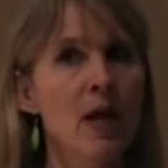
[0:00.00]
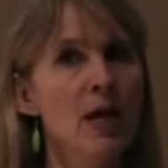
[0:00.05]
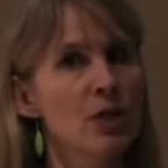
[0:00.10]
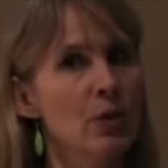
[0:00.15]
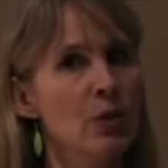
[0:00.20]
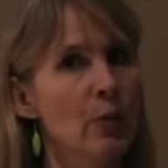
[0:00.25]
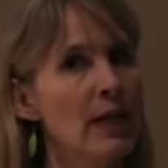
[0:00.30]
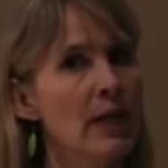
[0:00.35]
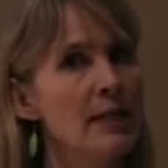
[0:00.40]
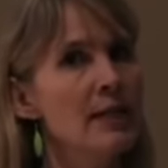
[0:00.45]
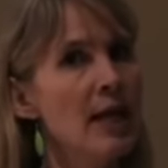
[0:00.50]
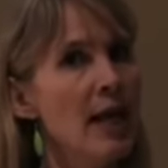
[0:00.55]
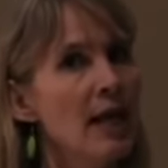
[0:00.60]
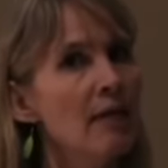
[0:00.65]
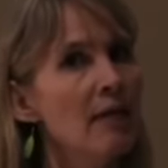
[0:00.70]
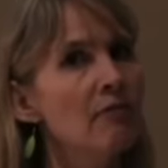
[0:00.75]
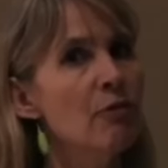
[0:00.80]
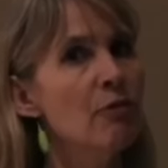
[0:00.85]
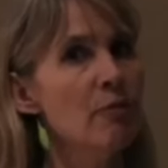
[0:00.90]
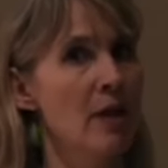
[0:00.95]
So what I
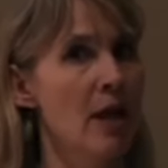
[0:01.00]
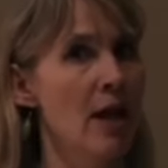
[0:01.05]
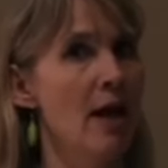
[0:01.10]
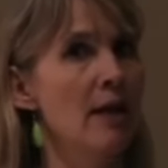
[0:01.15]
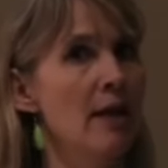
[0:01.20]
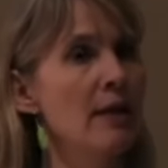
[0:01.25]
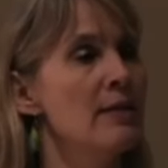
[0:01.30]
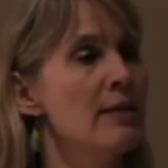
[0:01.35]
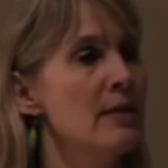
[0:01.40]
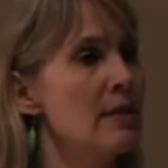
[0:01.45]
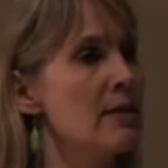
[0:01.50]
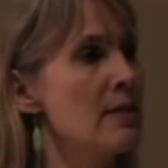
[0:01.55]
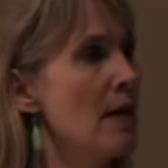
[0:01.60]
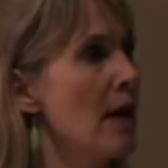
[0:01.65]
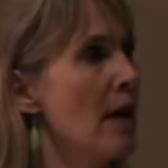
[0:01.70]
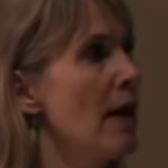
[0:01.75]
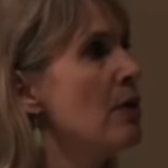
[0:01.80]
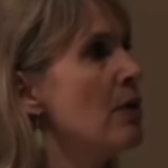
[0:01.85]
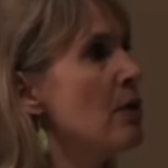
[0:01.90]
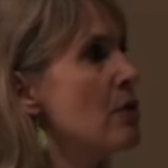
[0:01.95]
take from that is that
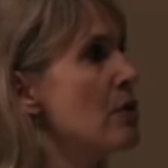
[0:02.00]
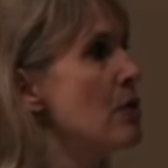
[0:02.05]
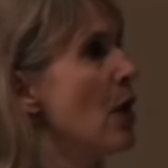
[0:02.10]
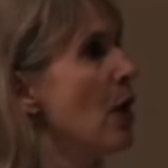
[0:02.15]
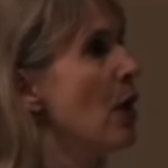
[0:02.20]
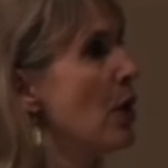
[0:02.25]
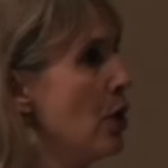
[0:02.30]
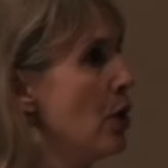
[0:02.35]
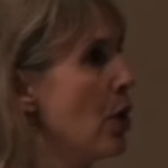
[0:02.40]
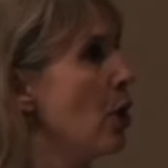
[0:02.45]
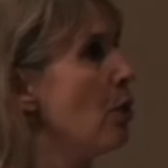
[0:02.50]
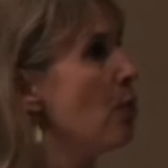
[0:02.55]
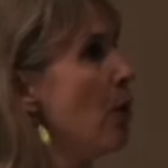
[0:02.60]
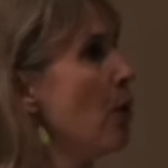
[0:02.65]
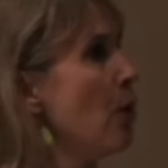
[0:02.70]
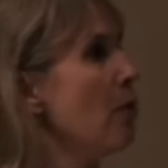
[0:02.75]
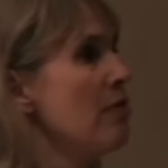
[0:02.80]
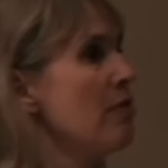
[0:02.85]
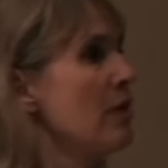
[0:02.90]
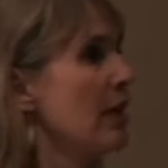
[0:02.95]
signers know
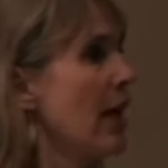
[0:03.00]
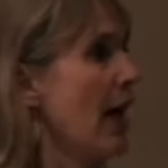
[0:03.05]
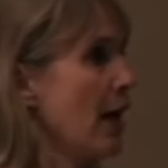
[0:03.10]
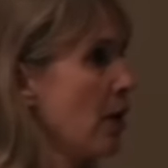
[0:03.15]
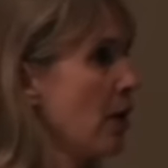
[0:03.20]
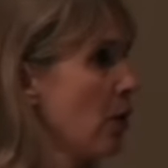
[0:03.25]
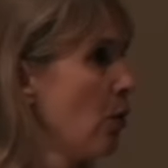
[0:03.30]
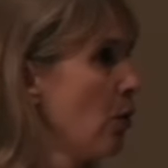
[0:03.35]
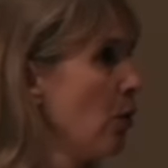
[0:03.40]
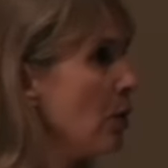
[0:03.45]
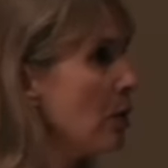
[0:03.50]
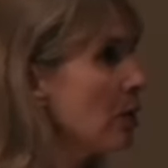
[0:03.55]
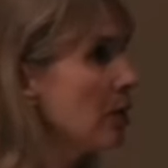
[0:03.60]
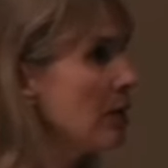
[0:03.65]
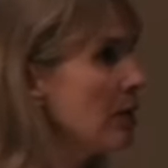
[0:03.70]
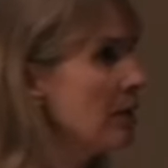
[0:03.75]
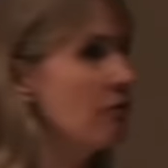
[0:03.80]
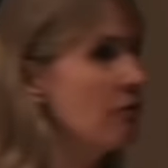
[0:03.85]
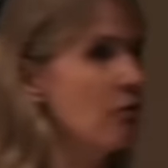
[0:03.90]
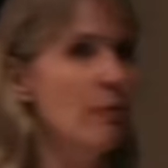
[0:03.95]
both the categorical
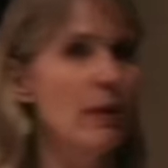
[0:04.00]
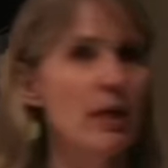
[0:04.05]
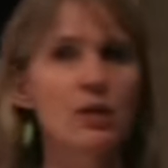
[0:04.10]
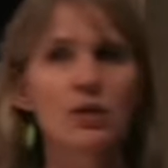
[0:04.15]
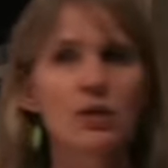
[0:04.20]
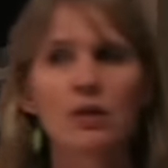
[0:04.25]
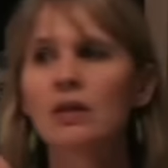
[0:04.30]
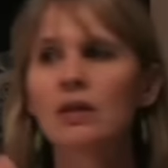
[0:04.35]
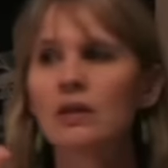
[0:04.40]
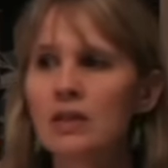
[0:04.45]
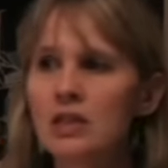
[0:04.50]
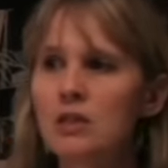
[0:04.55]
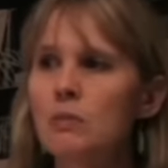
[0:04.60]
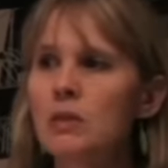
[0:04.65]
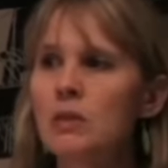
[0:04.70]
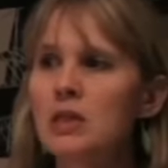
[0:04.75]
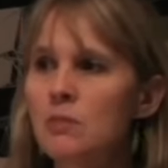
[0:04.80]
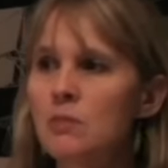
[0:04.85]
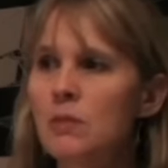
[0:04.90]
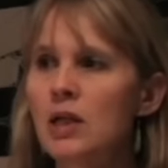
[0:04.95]
information, that this
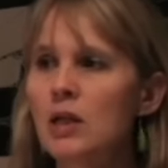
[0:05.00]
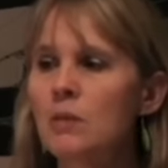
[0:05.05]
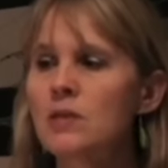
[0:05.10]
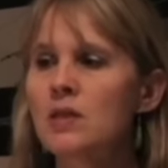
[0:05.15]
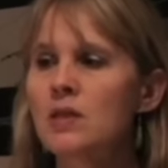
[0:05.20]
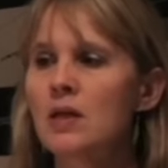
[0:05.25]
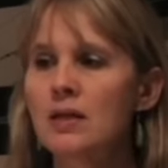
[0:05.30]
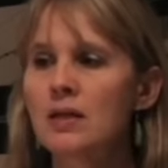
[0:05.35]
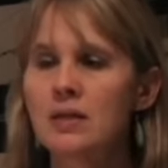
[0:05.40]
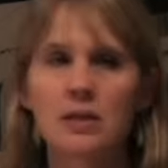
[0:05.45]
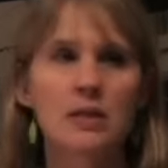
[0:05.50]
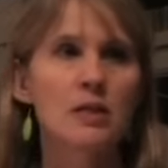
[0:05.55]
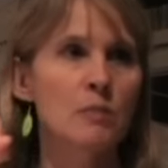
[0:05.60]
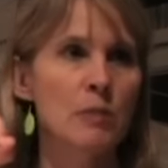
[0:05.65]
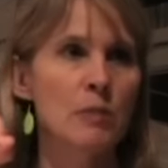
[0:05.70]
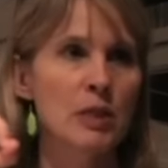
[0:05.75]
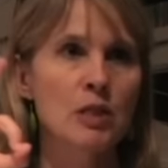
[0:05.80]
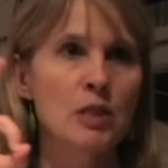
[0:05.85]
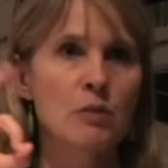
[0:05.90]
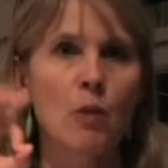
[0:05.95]
means medium size, this
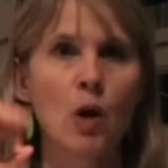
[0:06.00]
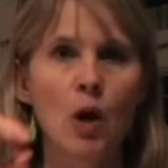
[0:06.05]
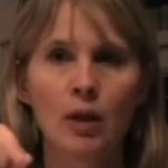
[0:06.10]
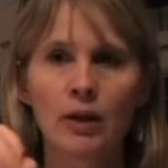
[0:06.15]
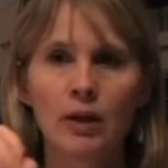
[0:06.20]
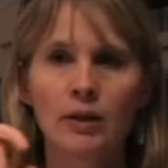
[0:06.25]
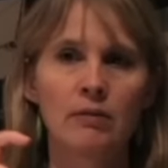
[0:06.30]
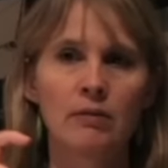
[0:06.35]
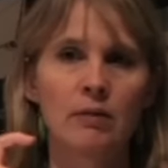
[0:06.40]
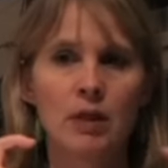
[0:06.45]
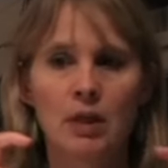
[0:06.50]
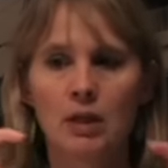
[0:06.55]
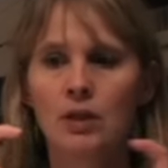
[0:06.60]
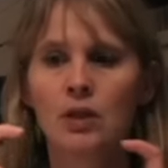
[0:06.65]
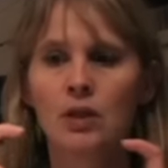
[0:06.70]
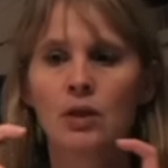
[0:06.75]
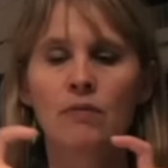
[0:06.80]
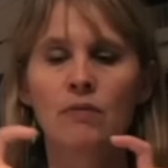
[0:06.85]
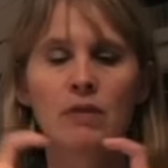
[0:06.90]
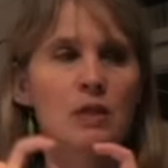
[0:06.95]
means small, and,
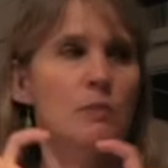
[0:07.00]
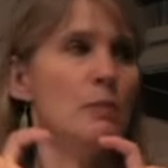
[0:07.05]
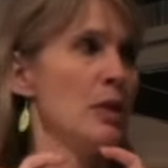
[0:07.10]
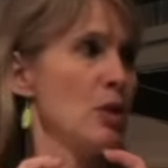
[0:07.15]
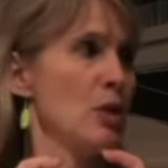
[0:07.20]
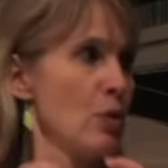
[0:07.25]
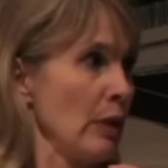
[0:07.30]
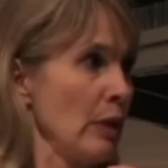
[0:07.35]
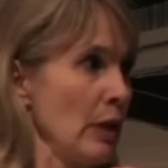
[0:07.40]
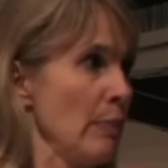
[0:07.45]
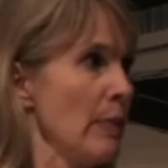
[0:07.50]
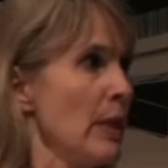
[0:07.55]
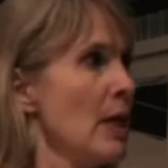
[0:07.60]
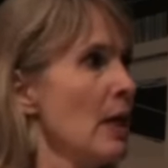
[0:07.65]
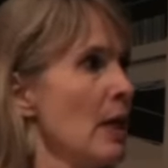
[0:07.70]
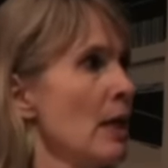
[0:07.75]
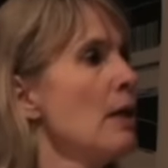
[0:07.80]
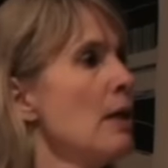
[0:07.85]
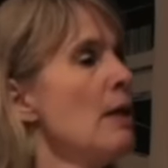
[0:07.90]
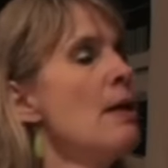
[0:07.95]
you know, this means really
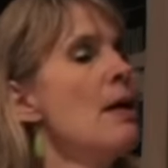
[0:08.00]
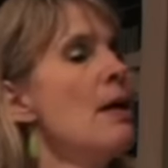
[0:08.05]
big,